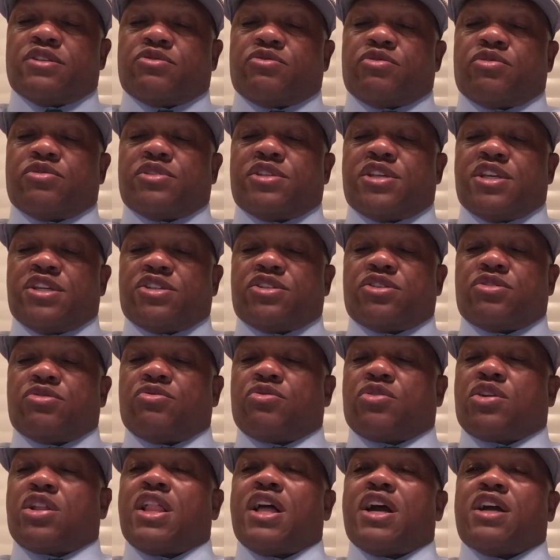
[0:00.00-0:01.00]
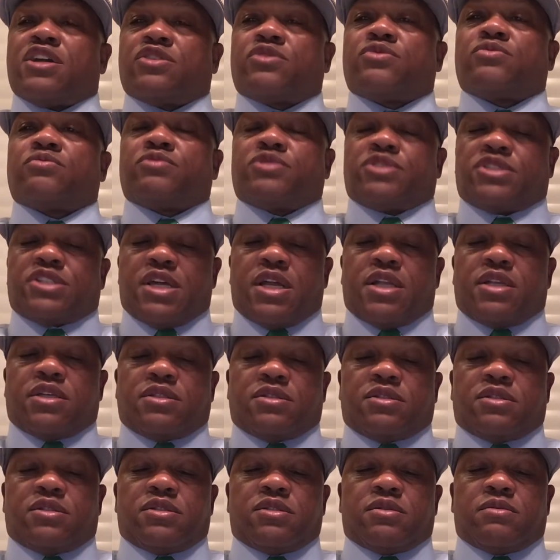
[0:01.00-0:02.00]
traditional classroom
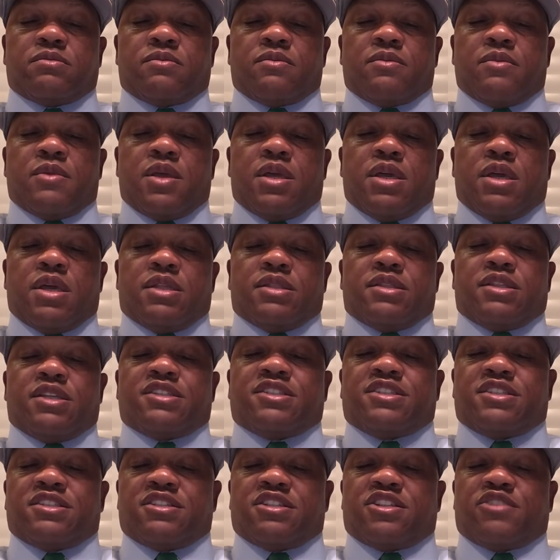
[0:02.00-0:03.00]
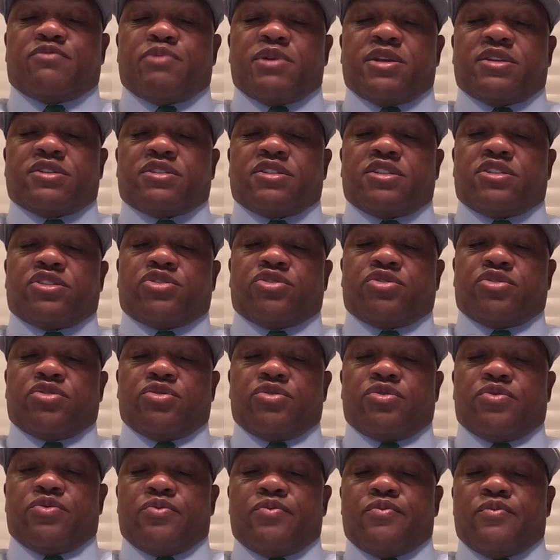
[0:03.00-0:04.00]
settings. This is especially true